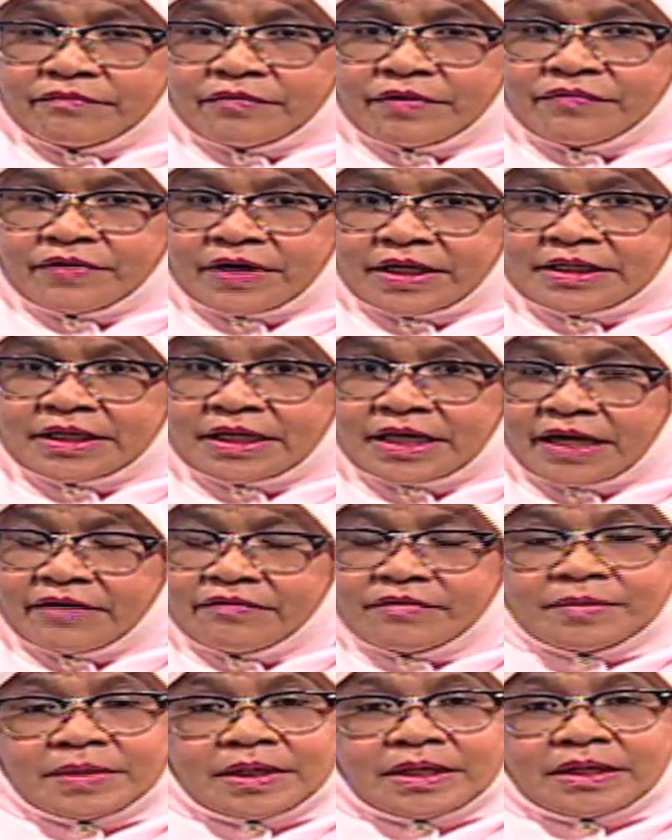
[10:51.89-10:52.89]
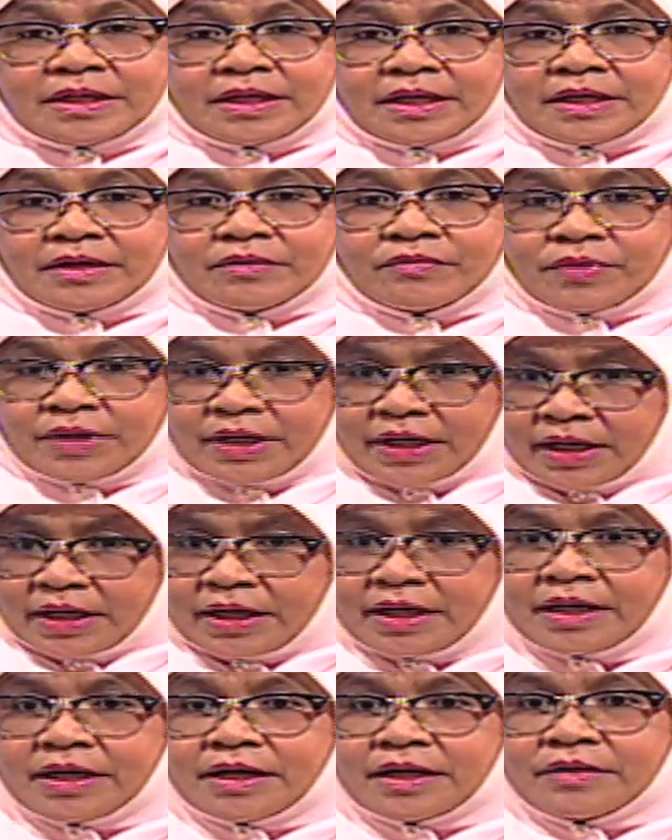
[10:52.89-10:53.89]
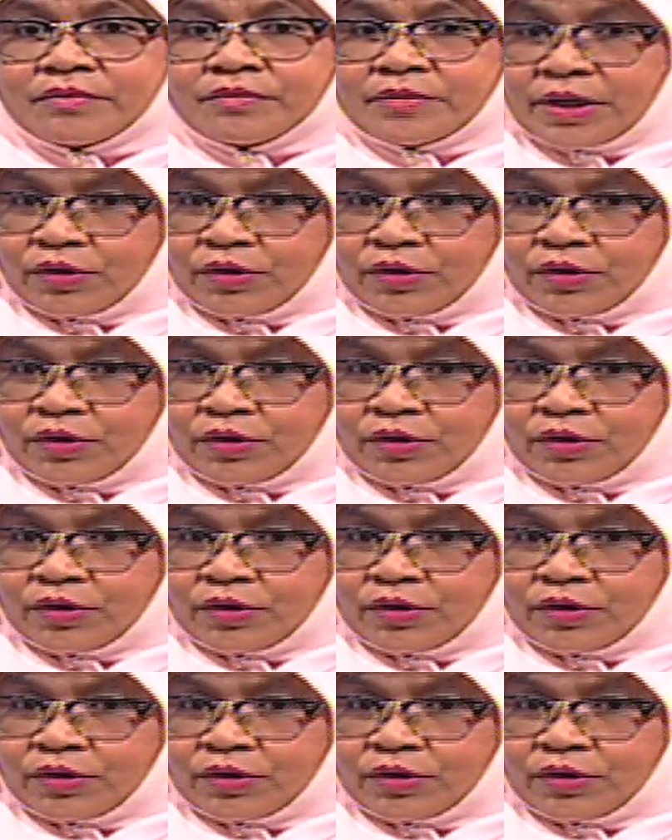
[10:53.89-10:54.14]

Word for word: with Kenyan government, and we are,